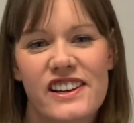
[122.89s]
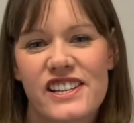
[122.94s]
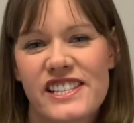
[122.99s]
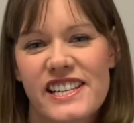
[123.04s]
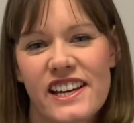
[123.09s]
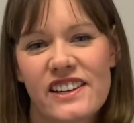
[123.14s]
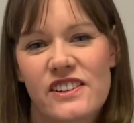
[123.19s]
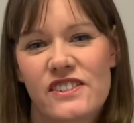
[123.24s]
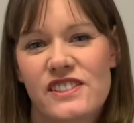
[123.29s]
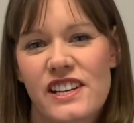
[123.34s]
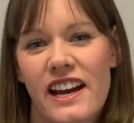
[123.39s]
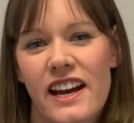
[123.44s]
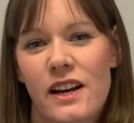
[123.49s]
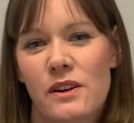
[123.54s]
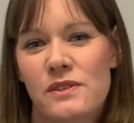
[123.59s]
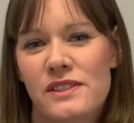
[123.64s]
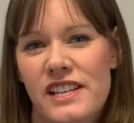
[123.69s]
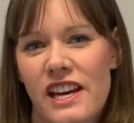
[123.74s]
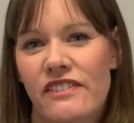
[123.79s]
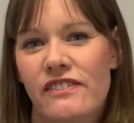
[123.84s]
a shadow of doubt, I
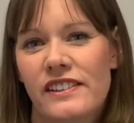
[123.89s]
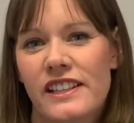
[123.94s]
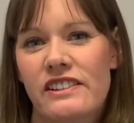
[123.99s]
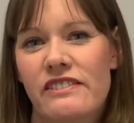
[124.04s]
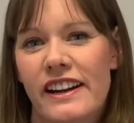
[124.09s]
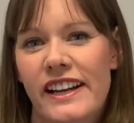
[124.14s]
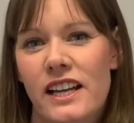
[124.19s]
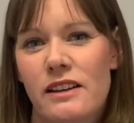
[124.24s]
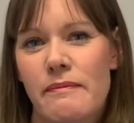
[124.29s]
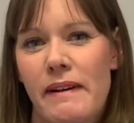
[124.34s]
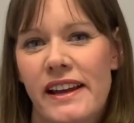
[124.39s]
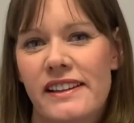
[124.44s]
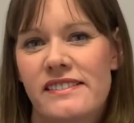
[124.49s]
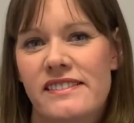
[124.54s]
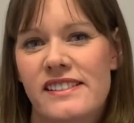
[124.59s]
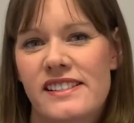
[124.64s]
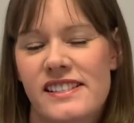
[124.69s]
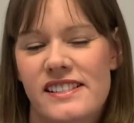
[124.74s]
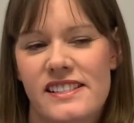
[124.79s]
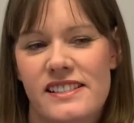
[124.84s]
would definitely
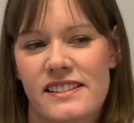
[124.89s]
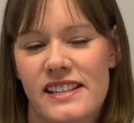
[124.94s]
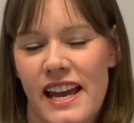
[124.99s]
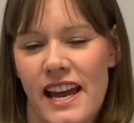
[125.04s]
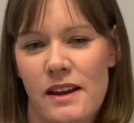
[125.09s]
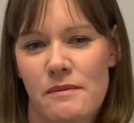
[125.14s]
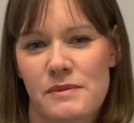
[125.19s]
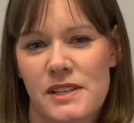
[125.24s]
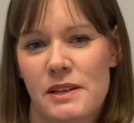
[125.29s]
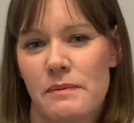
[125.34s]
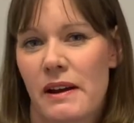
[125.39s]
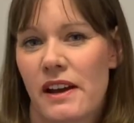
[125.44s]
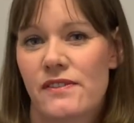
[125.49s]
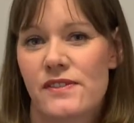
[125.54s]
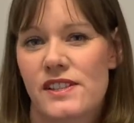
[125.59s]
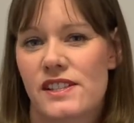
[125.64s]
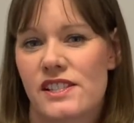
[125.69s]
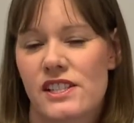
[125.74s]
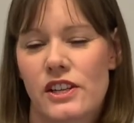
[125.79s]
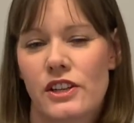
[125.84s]
recommend
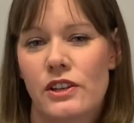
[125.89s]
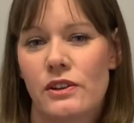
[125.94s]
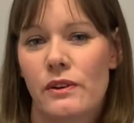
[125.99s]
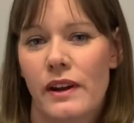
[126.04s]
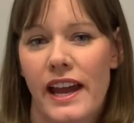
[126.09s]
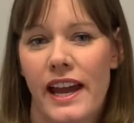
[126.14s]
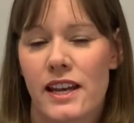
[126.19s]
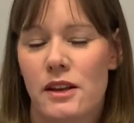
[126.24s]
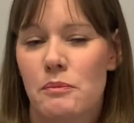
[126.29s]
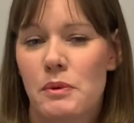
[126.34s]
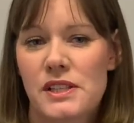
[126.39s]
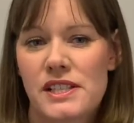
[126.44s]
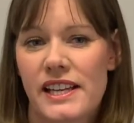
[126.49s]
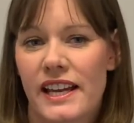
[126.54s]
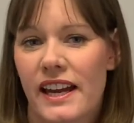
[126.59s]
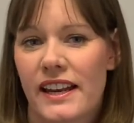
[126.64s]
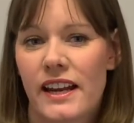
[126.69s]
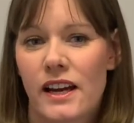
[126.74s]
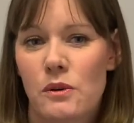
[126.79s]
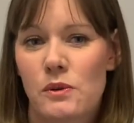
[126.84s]
DMATs to anybody,
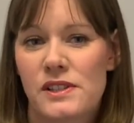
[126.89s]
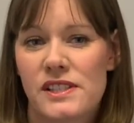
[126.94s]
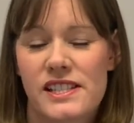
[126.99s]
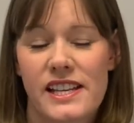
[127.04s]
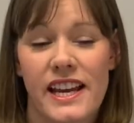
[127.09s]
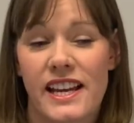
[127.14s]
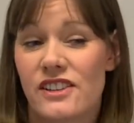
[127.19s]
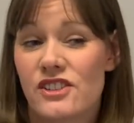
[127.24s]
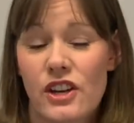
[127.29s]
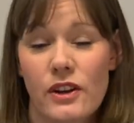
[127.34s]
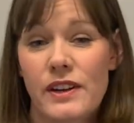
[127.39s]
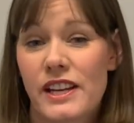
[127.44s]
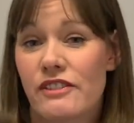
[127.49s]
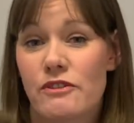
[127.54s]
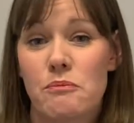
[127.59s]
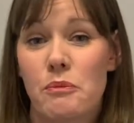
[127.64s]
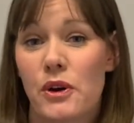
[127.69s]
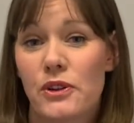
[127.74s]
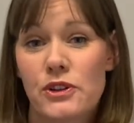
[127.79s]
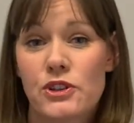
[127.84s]
and I would say don't even
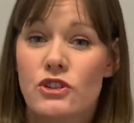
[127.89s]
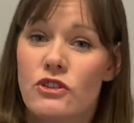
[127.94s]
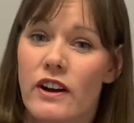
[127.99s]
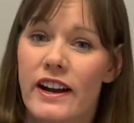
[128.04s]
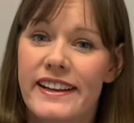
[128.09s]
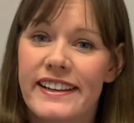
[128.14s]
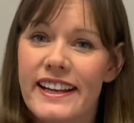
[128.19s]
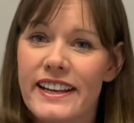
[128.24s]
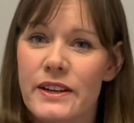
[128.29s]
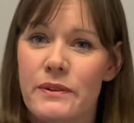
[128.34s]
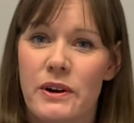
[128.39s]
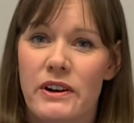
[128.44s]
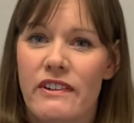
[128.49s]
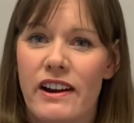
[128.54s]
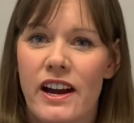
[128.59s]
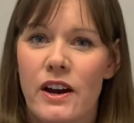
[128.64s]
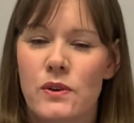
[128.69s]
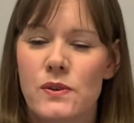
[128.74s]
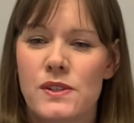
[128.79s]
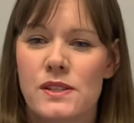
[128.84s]
bother trying anywhere
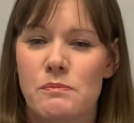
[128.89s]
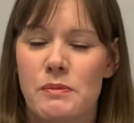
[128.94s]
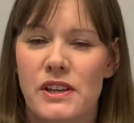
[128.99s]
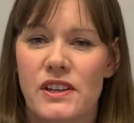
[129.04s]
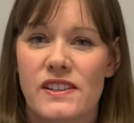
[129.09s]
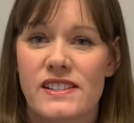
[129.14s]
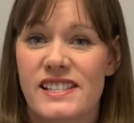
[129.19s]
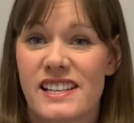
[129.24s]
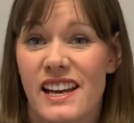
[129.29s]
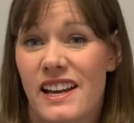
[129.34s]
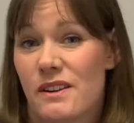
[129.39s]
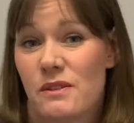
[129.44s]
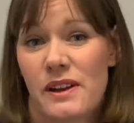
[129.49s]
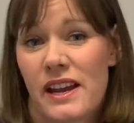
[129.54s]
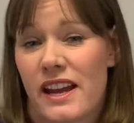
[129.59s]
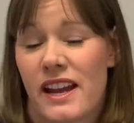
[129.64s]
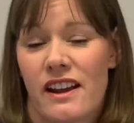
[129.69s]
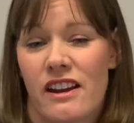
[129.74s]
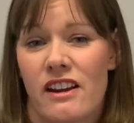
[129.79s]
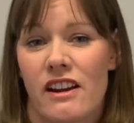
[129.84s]
else, because
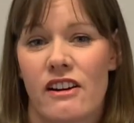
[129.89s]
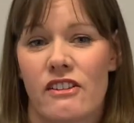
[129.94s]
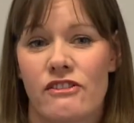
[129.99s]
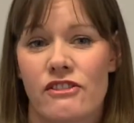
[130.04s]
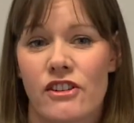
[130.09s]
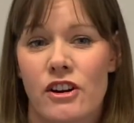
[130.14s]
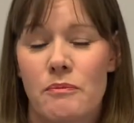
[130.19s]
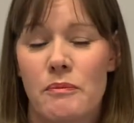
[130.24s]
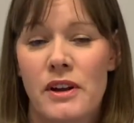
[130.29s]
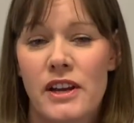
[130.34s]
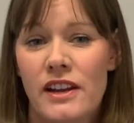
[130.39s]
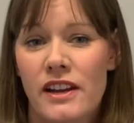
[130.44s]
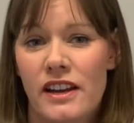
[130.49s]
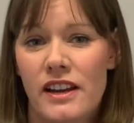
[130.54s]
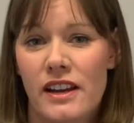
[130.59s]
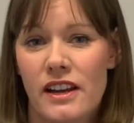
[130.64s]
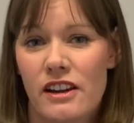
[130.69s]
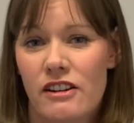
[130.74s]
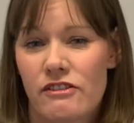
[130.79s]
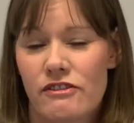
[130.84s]
from
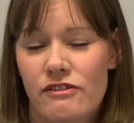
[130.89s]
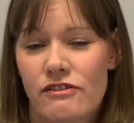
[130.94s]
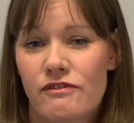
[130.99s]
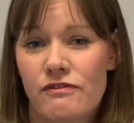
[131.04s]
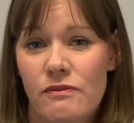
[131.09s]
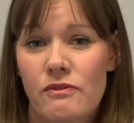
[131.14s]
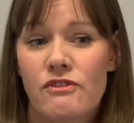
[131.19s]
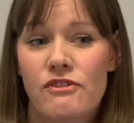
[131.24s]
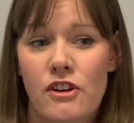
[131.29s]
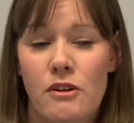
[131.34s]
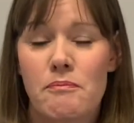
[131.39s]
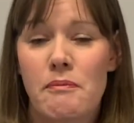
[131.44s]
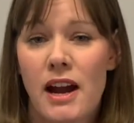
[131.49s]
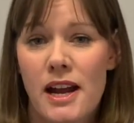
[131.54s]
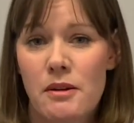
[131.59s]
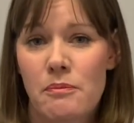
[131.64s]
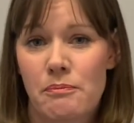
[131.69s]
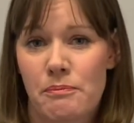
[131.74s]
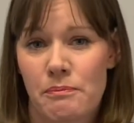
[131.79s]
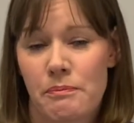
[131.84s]
my
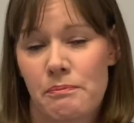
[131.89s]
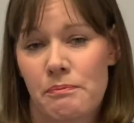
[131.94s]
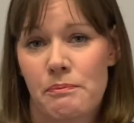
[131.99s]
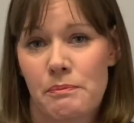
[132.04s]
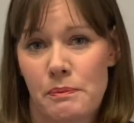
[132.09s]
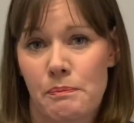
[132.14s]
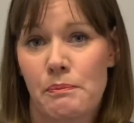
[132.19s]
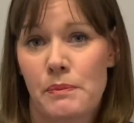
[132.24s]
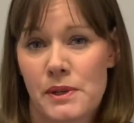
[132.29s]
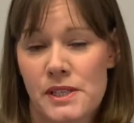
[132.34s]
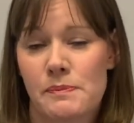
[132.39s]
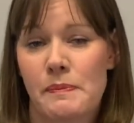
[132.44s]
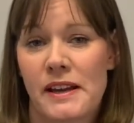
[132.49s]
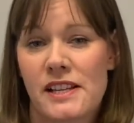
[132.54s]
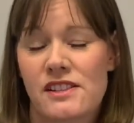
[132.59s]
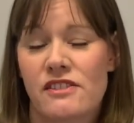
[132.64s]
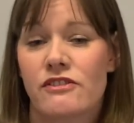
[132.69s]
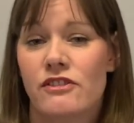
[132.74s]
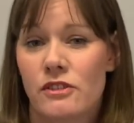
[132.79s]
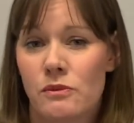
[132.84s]

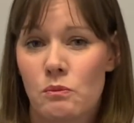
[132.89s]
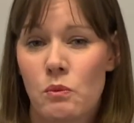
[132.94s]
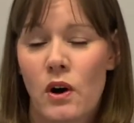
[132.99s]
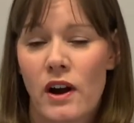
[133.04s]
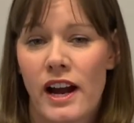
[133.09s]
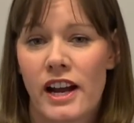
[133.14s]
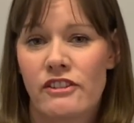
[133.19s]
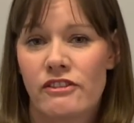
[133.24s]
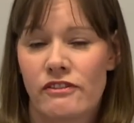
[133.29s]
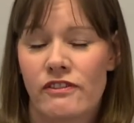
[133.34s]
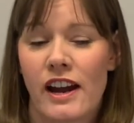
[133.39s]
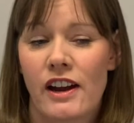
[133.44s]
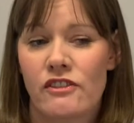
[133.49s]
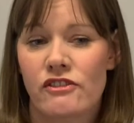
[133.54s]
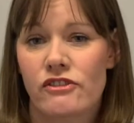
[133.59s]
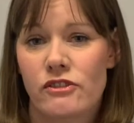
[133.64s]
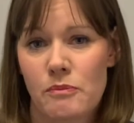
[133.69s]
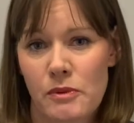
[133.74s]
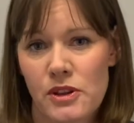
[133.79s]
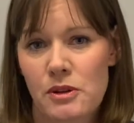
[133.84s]
perspective, from what I've found
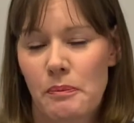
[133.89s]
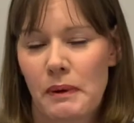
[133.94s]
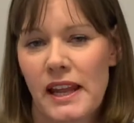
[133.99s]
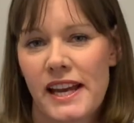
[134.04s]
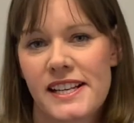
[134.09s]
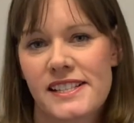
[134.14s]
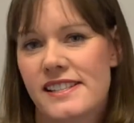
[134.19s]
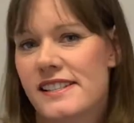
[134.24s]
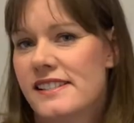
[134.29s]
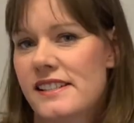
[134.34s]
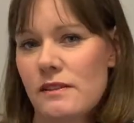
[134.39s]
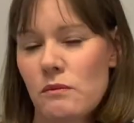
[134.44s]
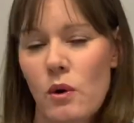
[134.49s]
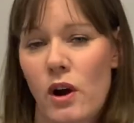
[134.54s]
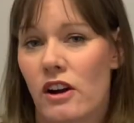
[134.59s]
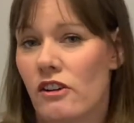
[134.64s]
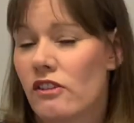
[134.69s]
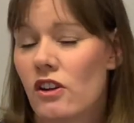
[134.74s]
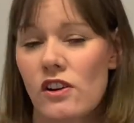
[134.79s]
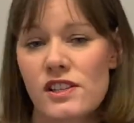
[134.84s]
from other places and
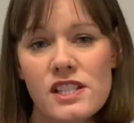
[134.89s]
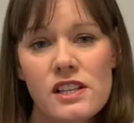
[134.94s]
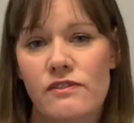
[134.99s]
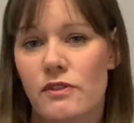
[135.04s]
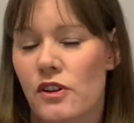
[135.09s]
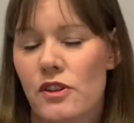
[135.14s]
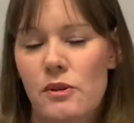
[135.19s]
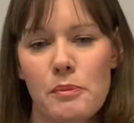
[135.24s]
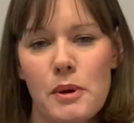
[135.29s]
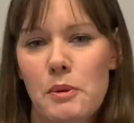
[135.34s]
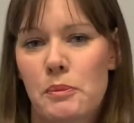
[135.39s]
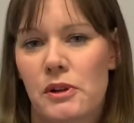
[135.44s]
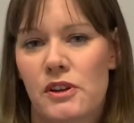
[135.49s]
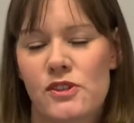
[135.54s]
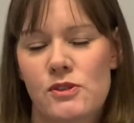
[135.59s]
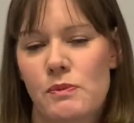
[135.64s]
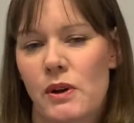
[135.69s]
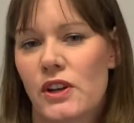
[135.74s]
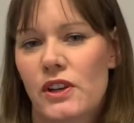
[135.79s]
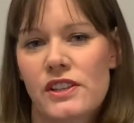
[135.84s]
what lots of other people have
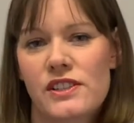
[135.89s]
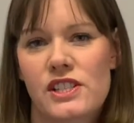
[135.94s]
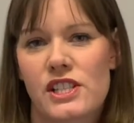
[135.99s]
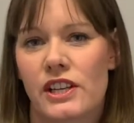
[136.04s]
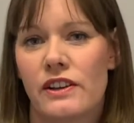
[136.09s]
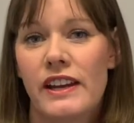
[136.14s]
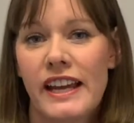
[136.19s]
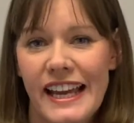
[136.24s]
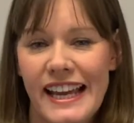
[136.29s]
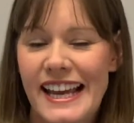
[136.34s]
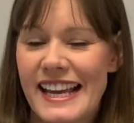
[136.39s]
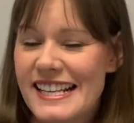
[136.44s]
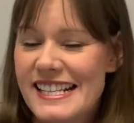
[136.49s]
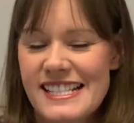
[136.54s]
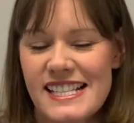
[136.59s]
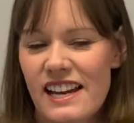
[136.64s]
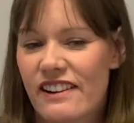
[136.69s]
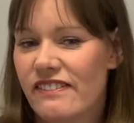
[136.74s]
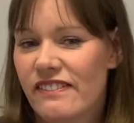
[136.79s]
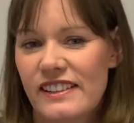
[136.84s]
spoken to, it's
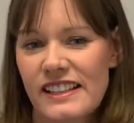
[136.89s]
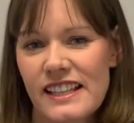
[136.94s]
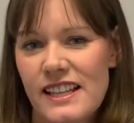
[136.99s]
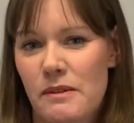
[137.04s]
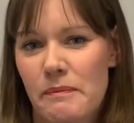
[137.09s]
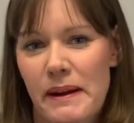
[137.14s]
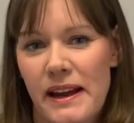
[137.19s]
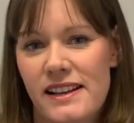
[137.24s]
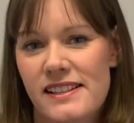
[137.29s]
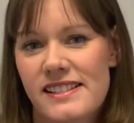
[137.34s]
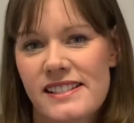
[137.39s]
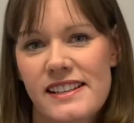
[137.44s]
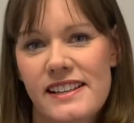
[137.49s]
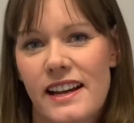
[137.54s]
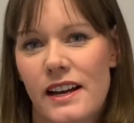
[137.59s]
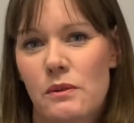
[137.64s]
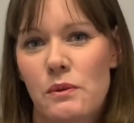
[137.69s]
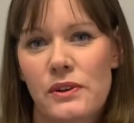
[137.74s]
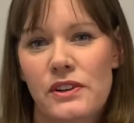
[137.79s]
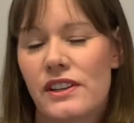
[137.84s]
definitely the best, and I
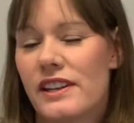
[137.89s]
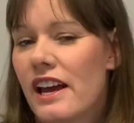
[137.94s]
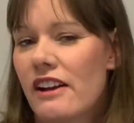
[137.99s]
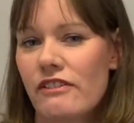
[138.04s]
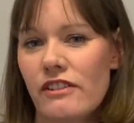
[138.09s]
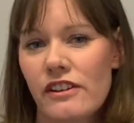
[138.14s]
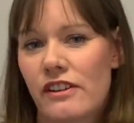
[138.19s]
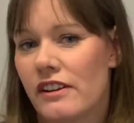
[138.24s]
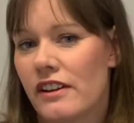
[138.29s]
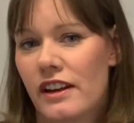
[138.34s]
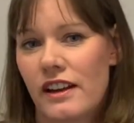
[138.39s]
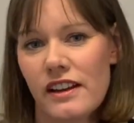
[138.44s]
would never